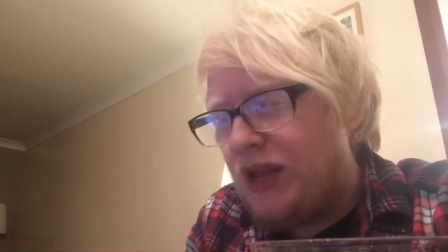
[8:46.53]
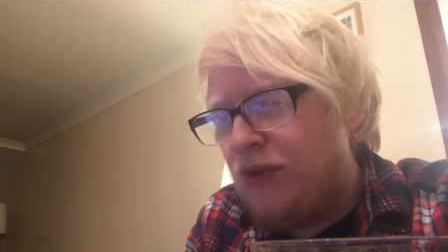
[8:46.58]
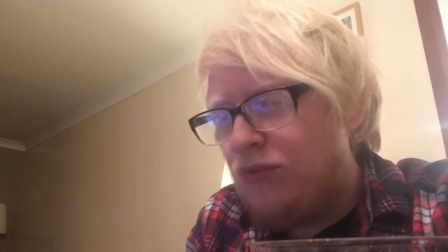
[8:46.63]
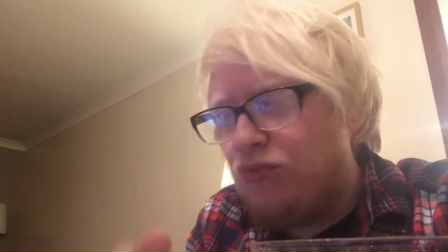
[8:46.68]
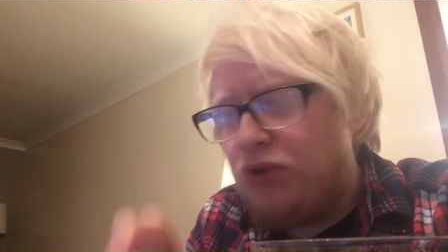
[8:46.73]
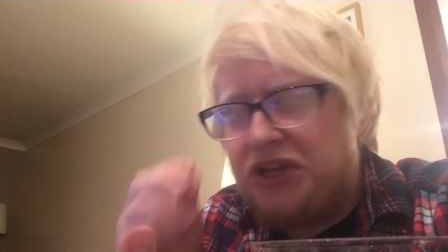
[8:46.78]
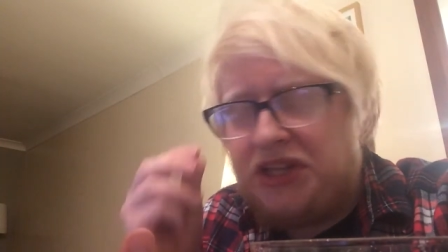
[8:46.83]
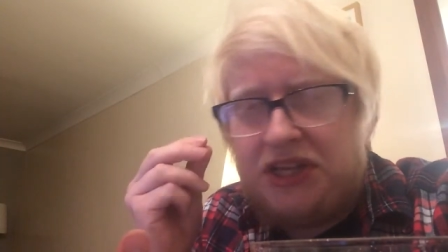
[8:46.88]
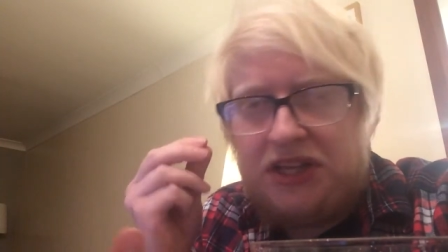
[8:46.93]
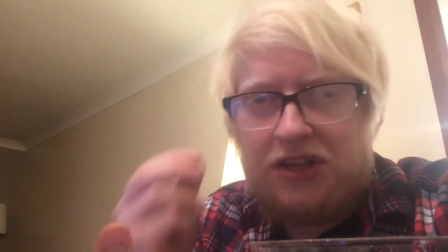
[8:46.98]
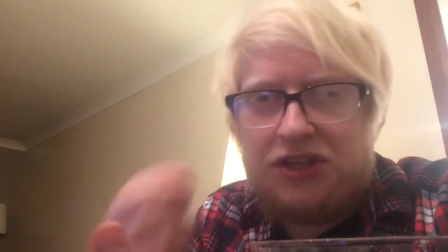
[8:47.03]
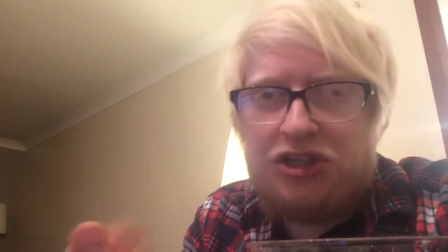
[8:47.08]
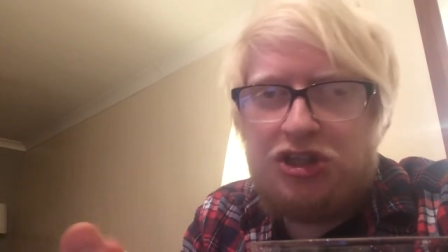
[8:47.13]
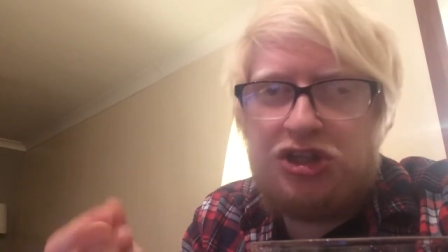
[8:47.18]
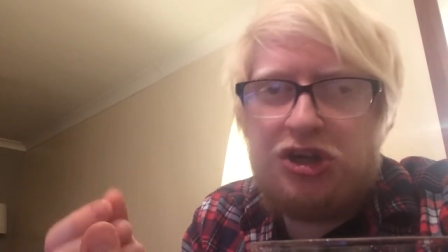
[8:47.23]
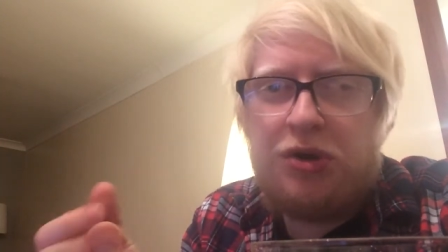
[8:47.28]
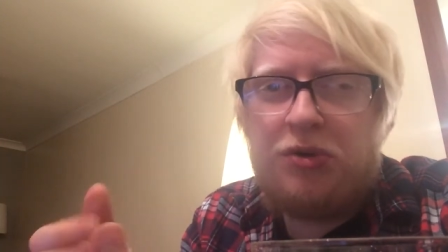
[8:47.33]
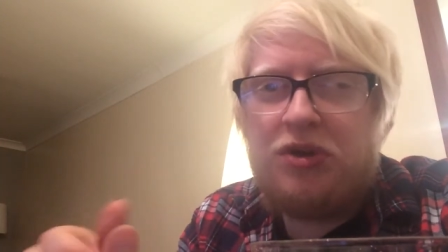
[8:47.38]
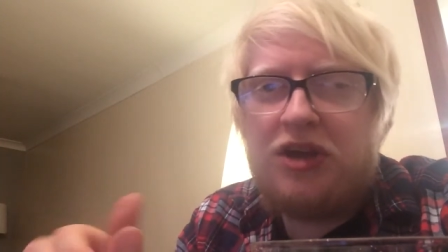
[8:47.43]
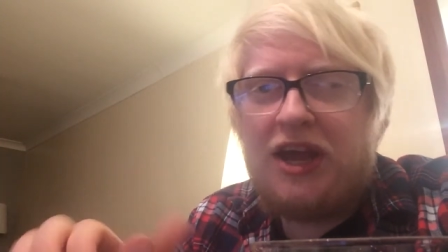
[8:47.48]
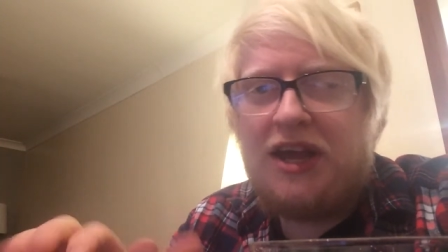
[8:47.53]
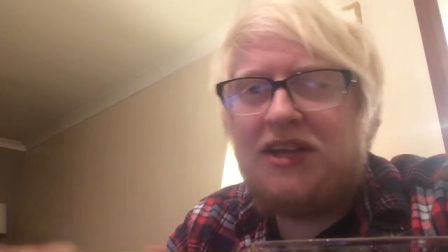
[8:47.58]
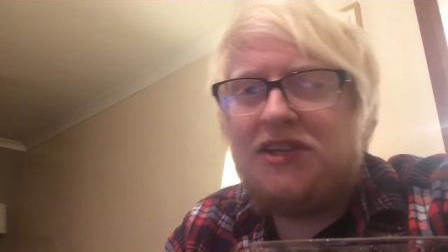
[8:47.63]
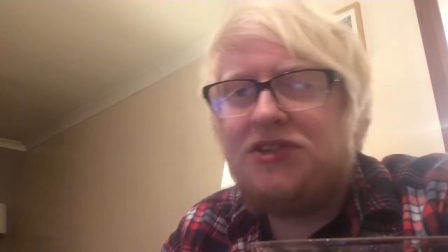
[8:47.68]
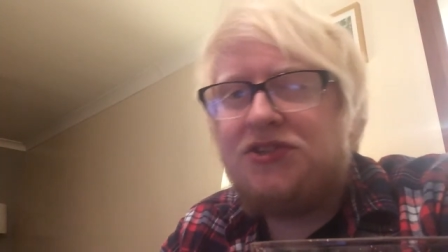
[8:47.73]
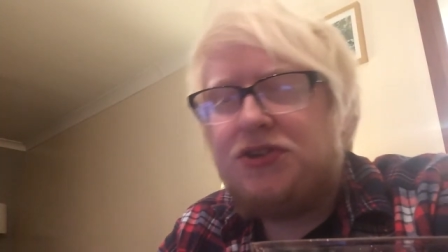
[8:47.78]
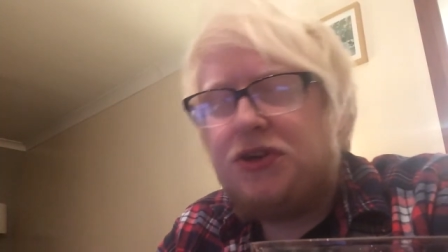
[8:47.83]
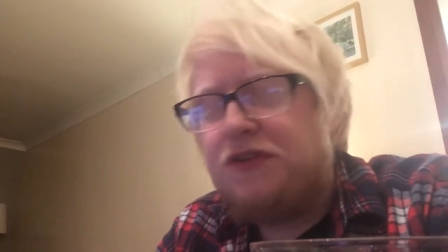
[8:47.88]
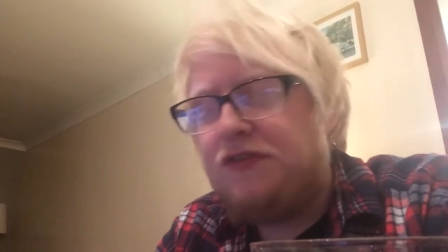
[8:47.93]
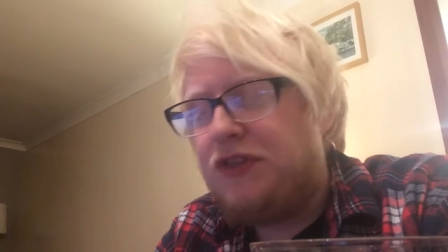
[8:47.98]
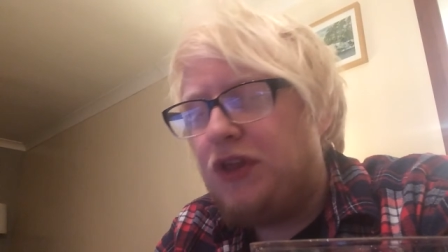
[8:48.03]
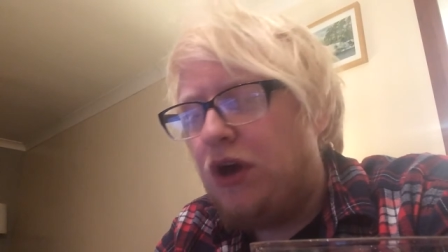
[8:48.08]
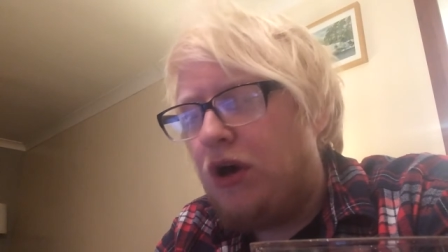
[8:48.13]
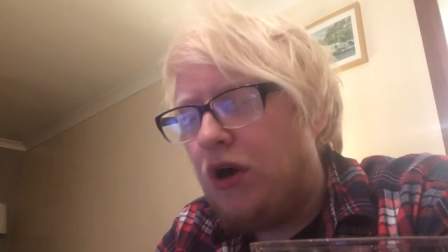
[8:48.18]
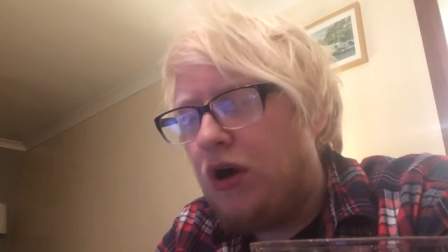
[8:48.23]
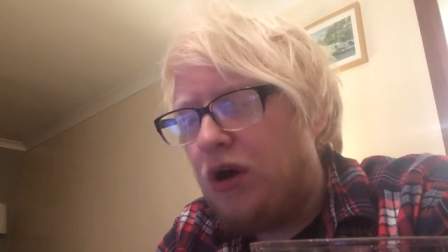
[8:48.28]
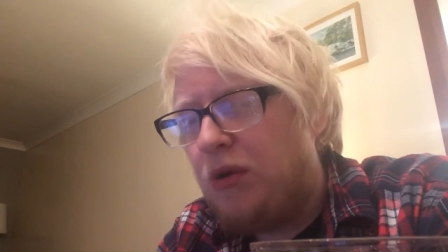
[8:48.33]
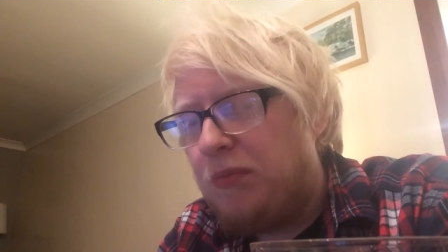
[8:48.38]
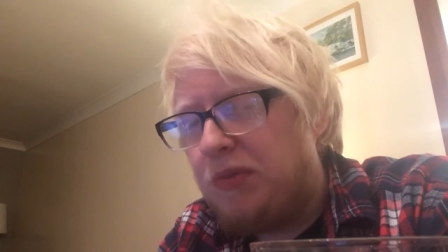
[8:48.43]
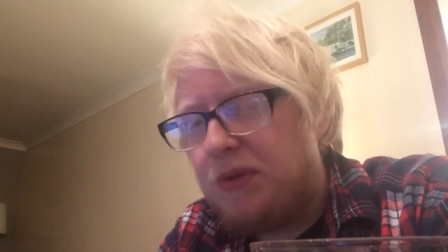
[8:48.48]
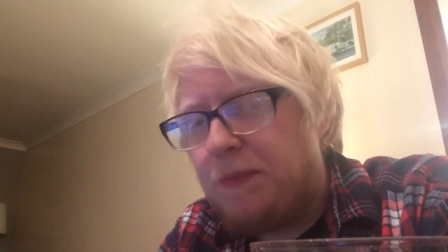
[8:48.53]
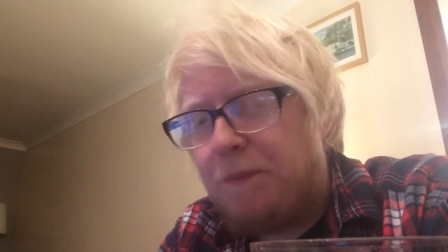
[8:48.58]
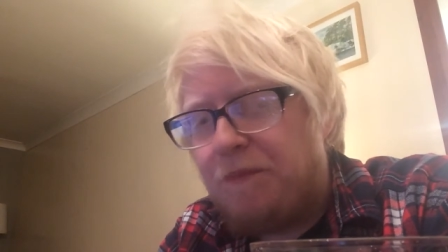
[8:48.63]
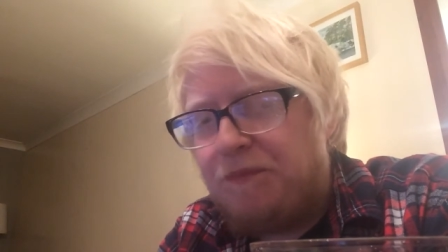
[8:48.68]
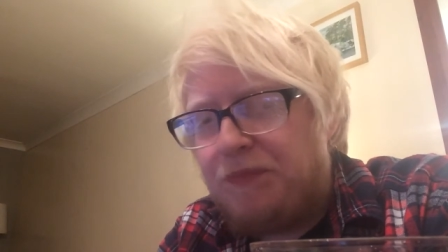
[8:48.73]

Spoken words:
Really nice showcase of the hop.